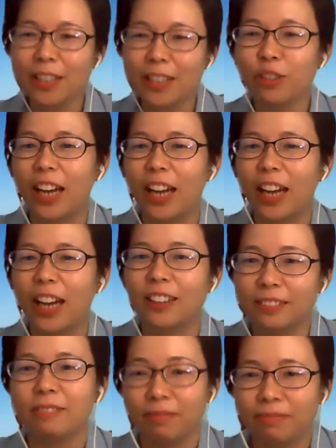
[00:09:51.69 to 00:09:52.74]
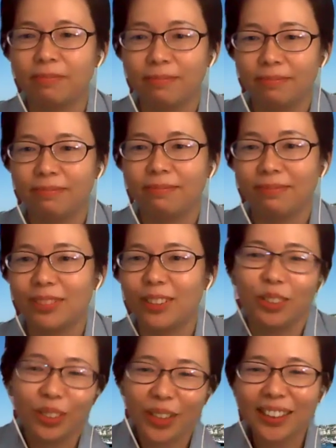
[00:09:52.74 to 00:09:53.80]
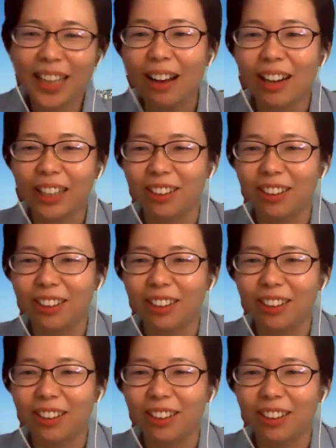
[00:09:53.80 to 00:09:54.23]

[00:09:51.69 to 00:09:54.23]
try. So that's how I got